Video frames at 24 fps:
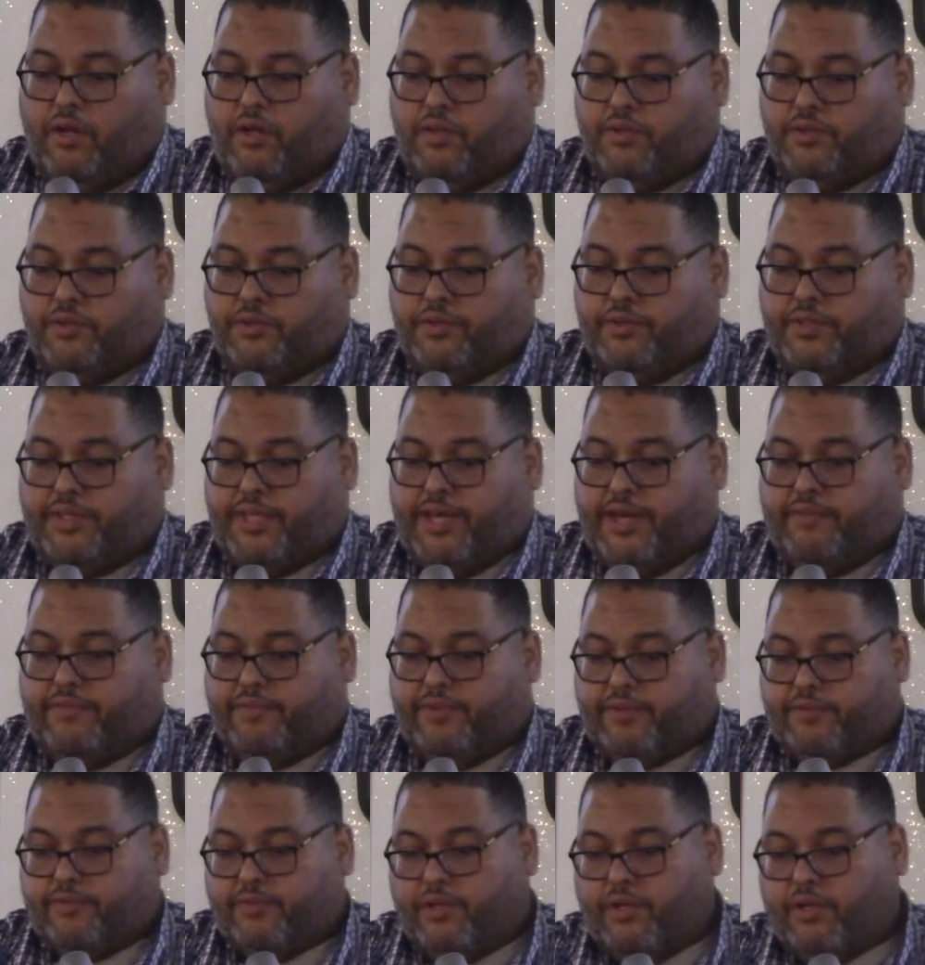Luke
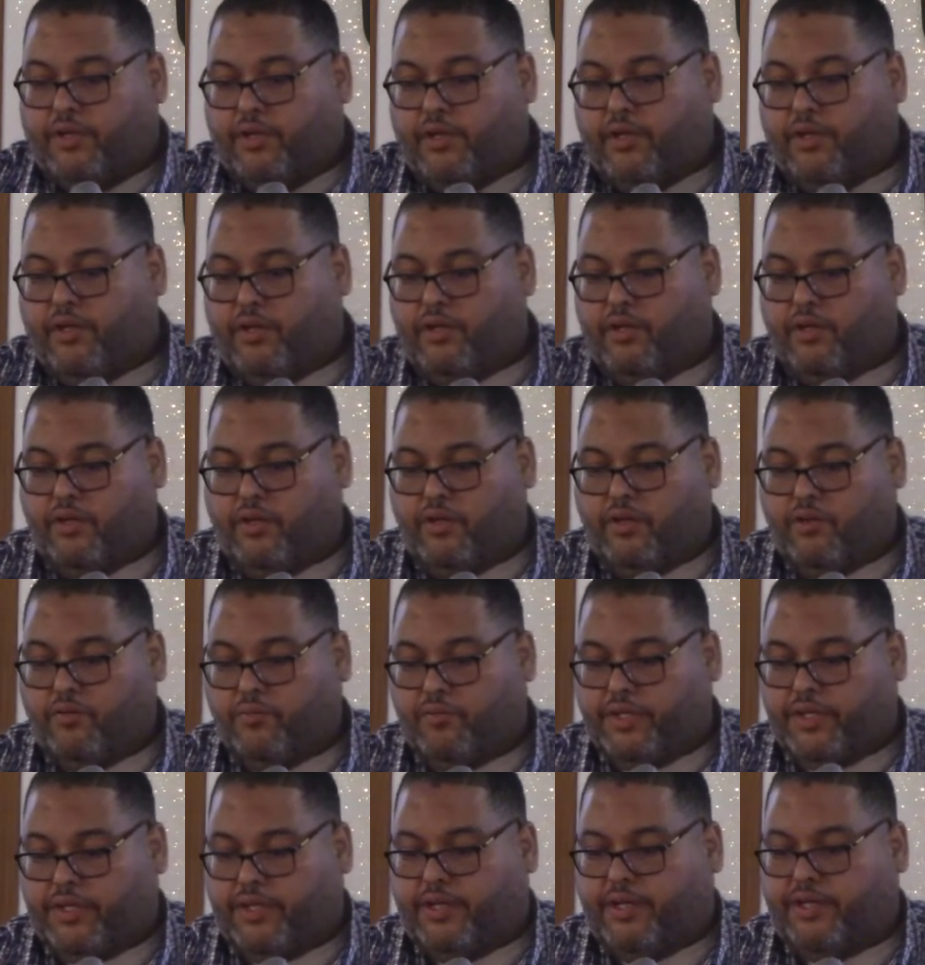11
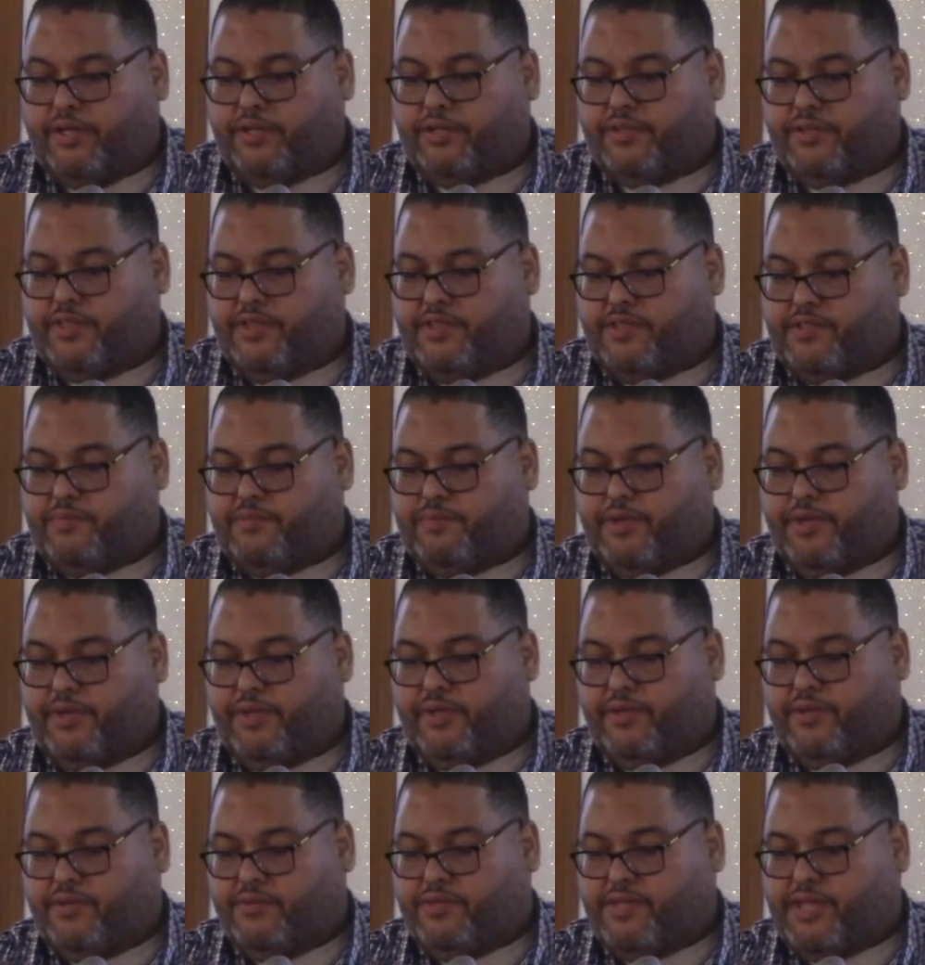When an unclean
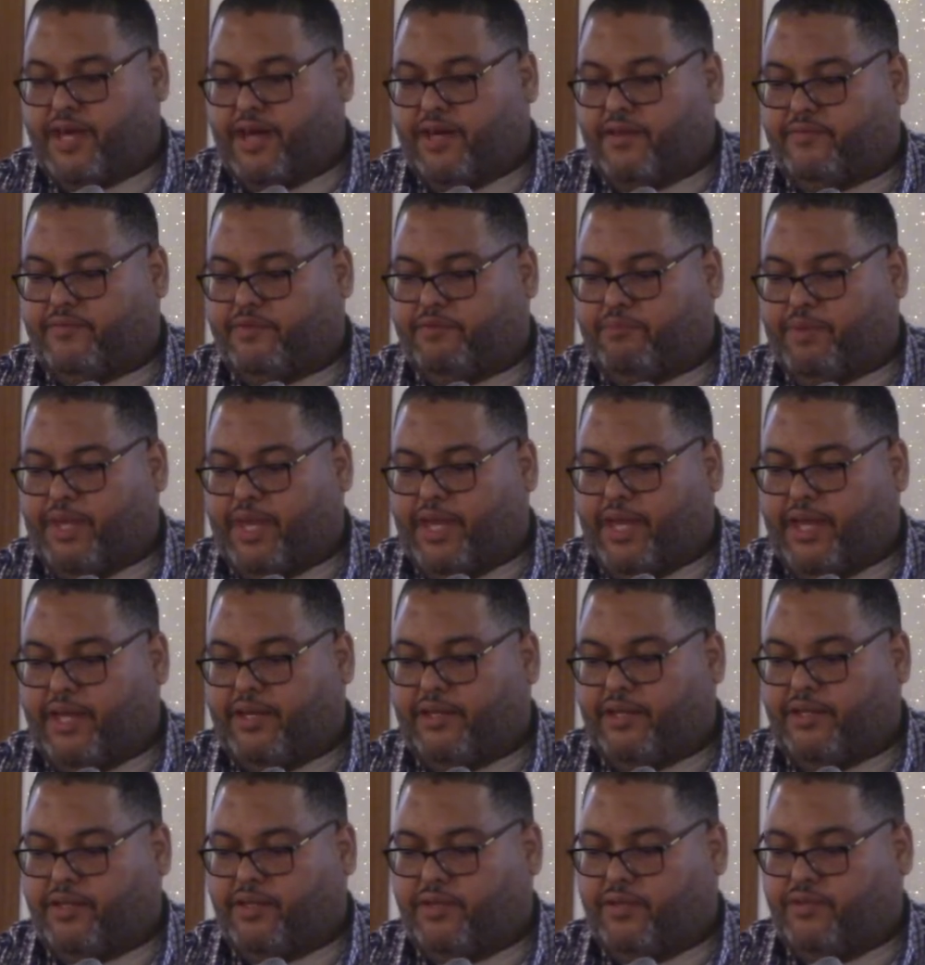spirit goes out of a
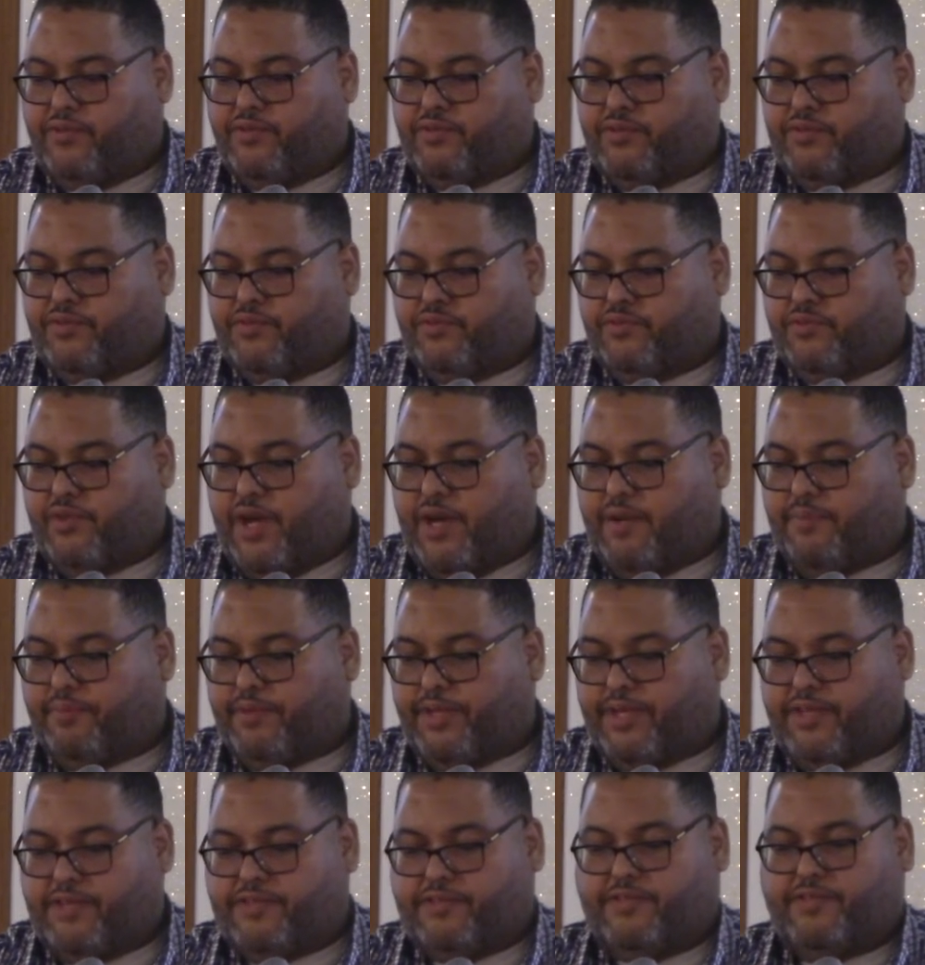man, he goes through dry
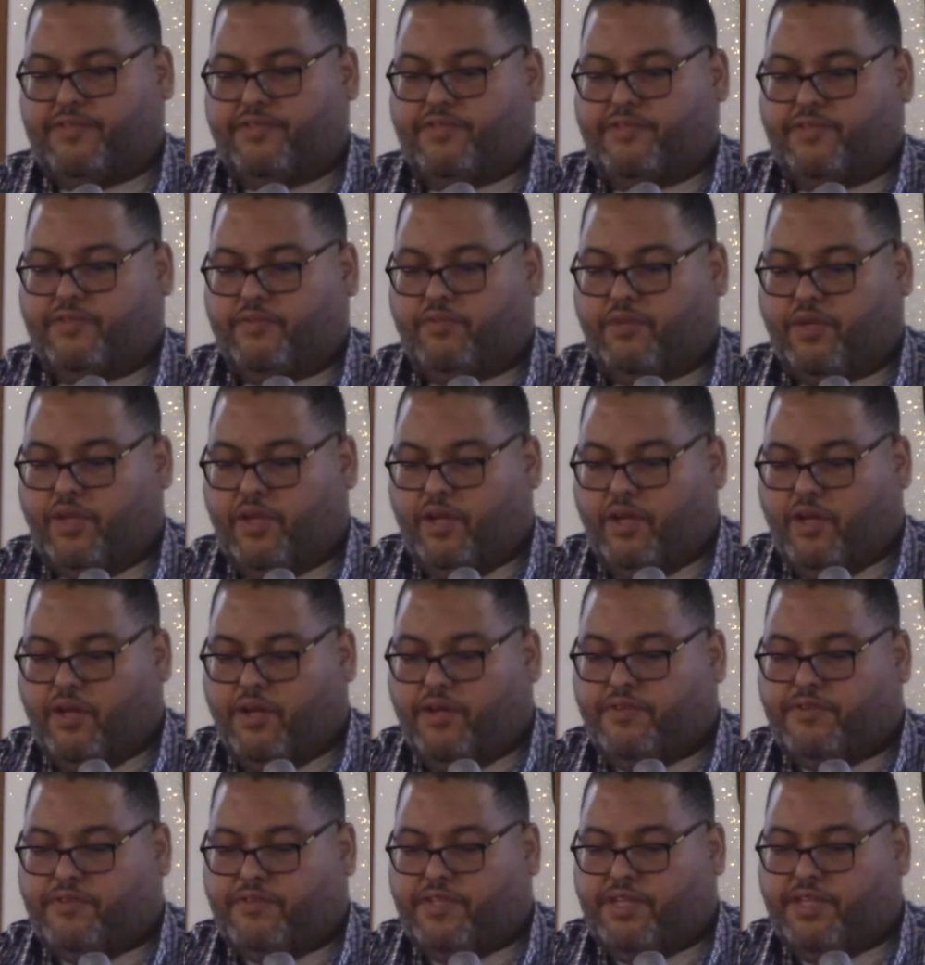places,
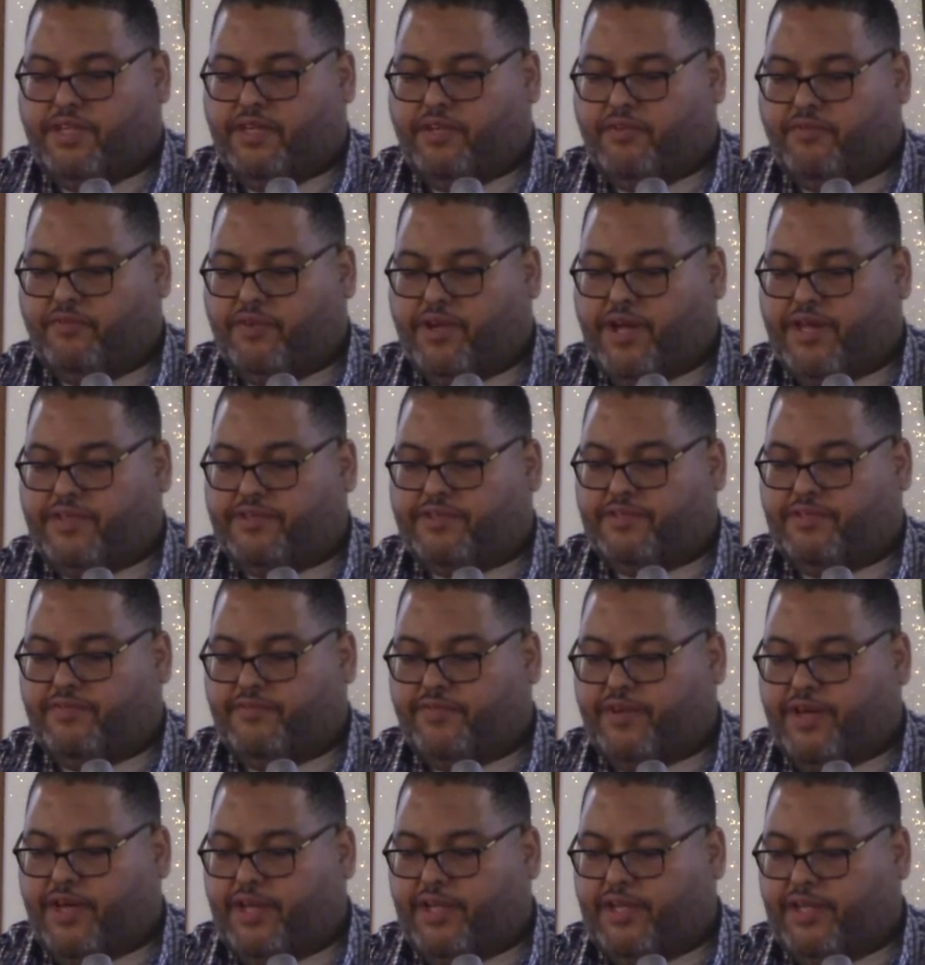seeking rest and
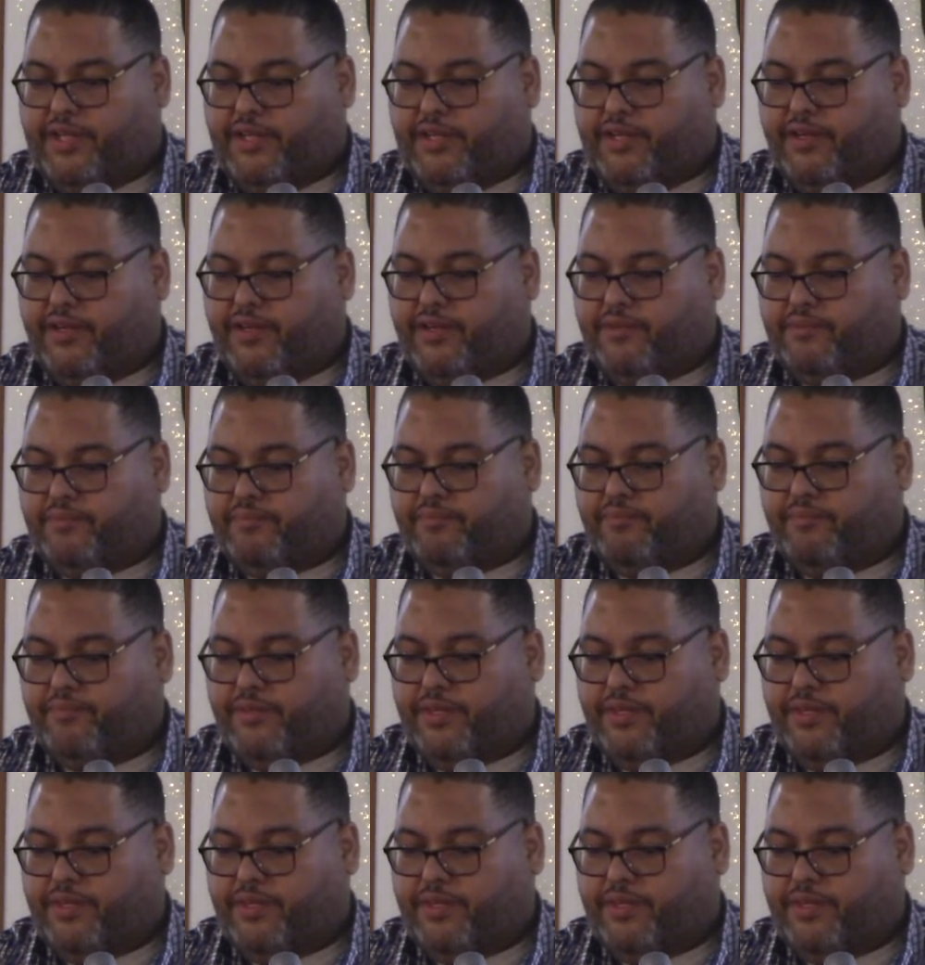finding none.